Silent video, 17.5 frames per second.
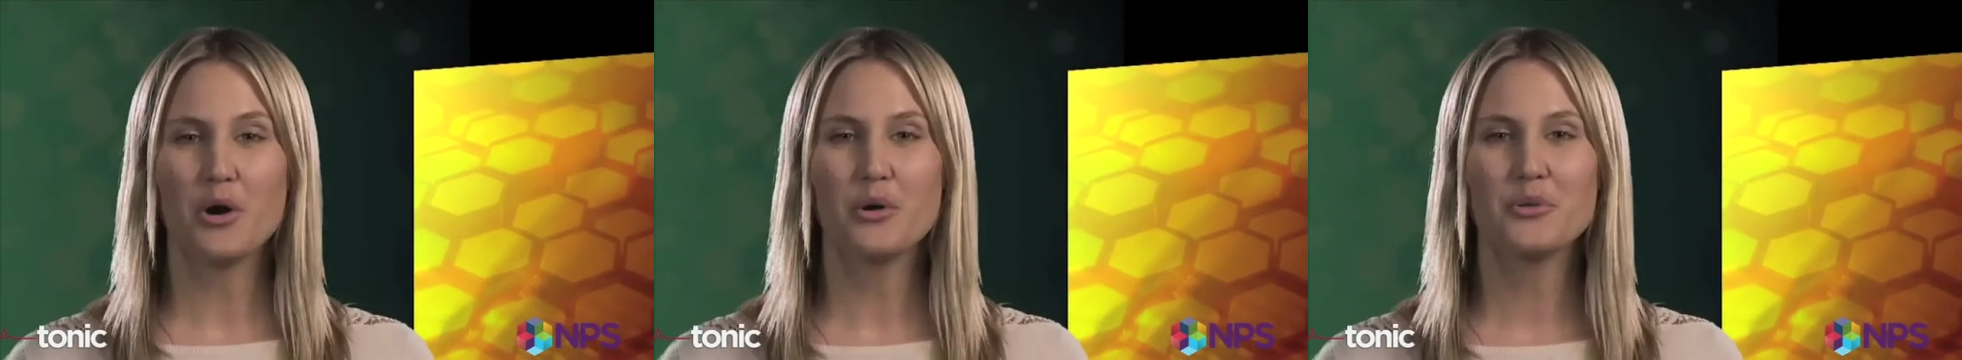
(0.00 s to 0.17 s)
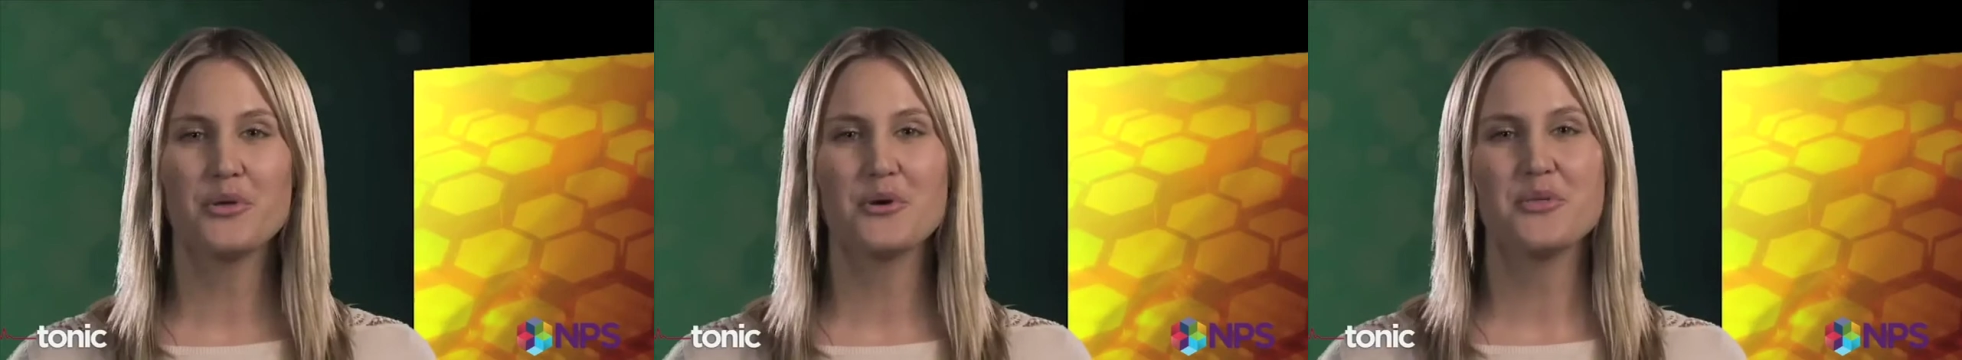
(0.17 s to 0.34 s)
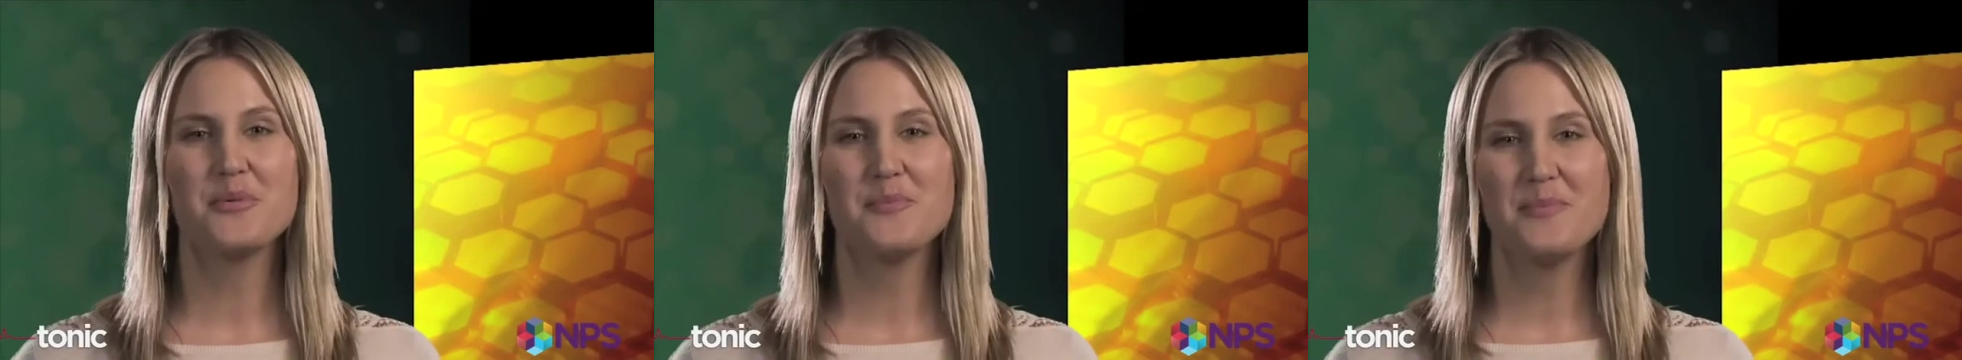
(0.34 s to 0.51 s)

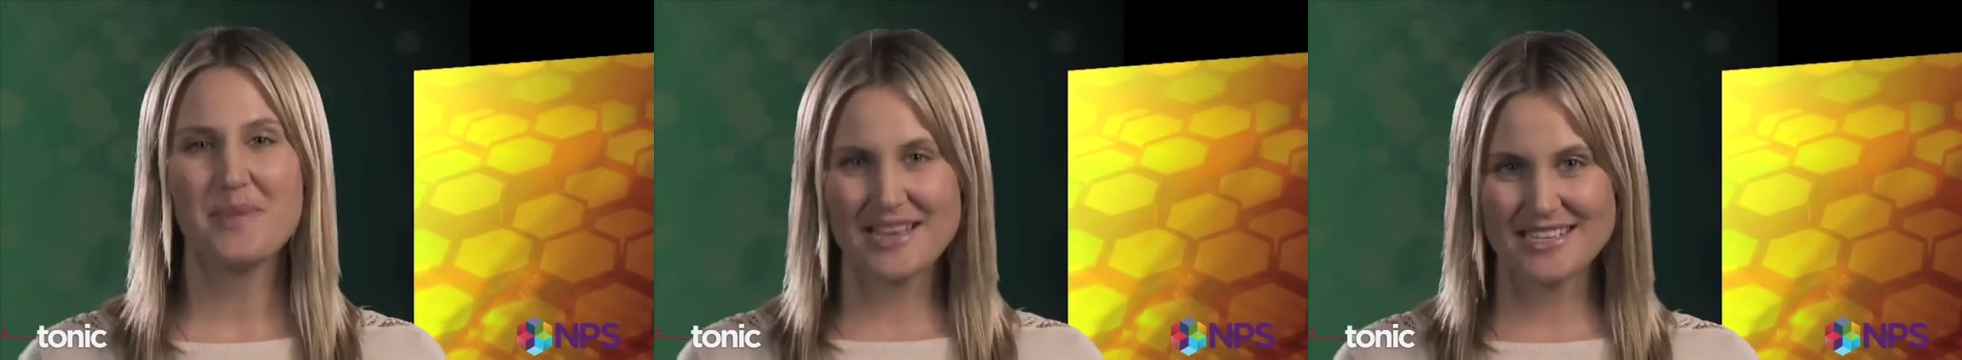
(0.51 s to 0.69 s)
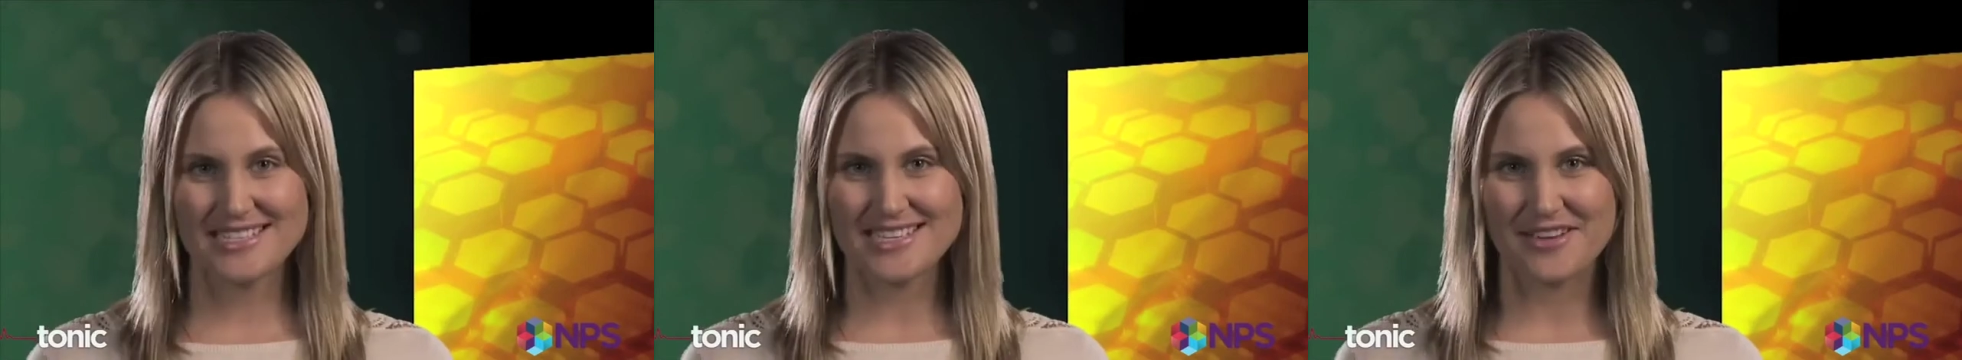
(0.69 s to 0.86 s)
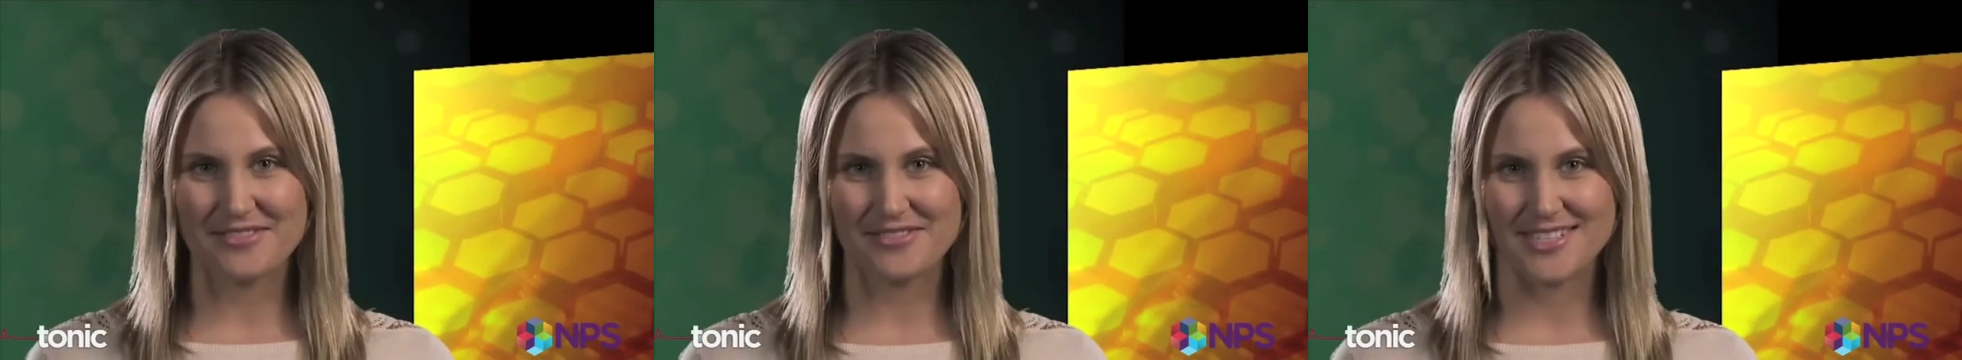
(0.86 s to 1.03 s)
Although the
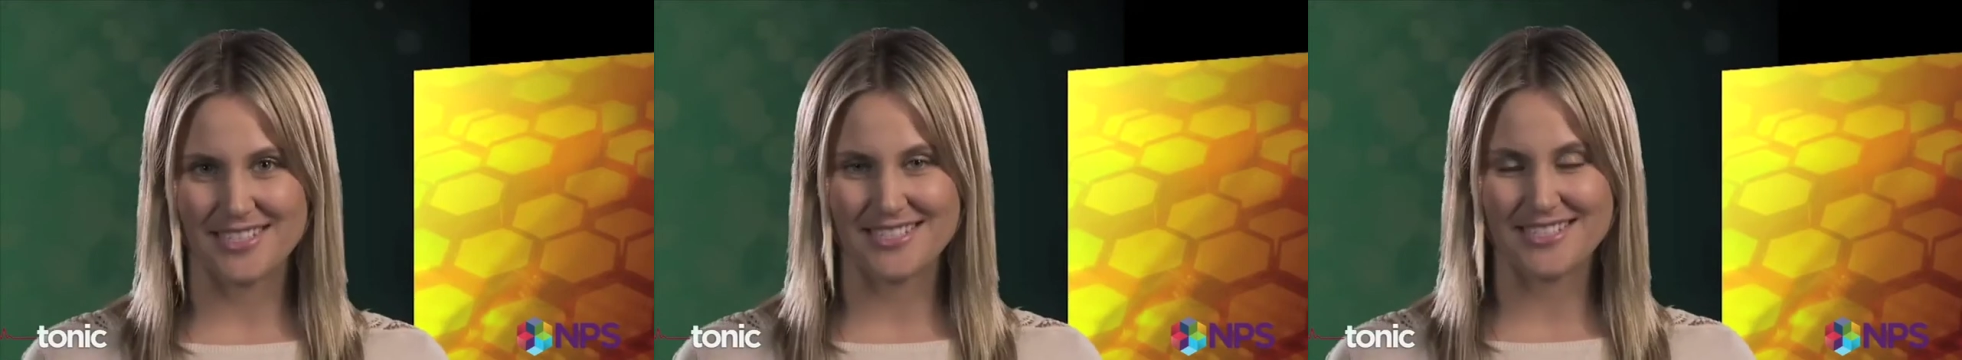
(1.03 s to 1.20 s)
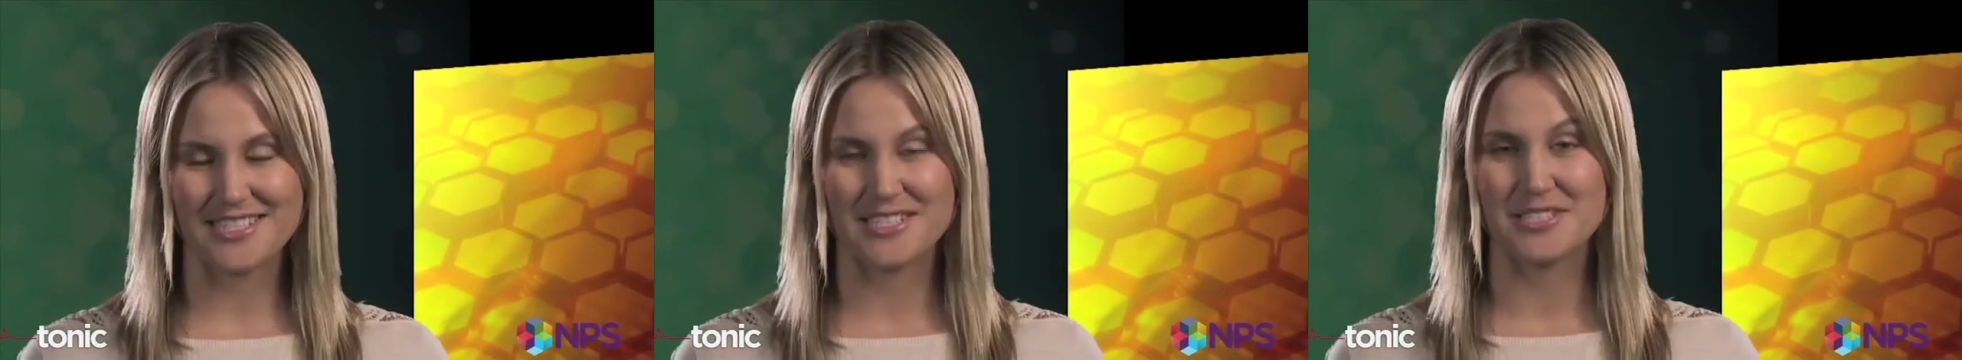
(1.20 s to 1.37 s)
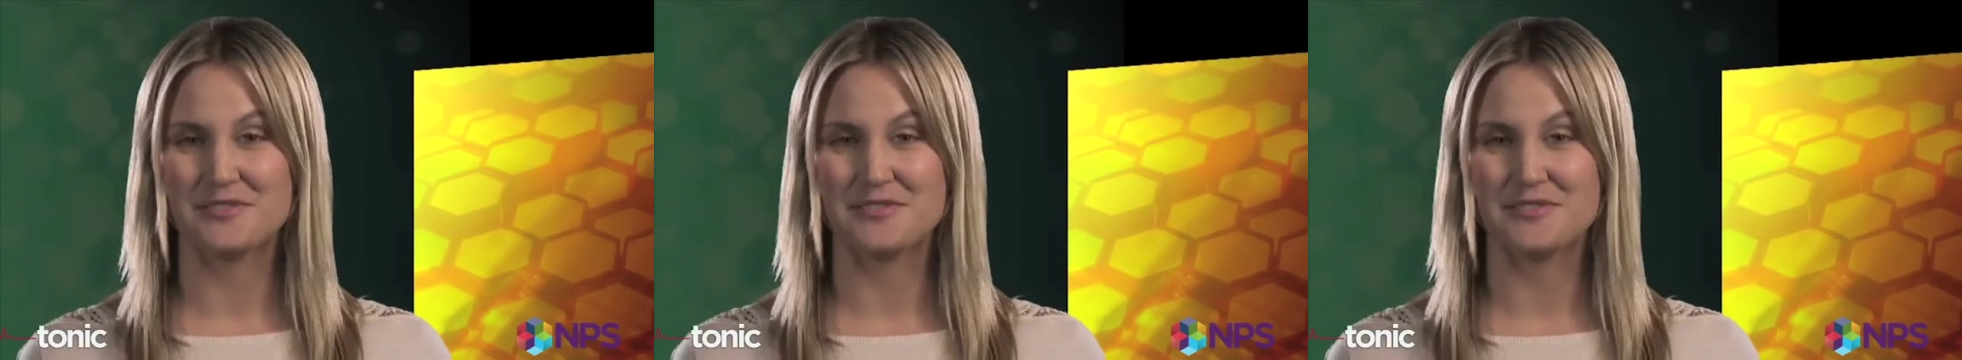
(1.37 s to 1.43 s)
best evidence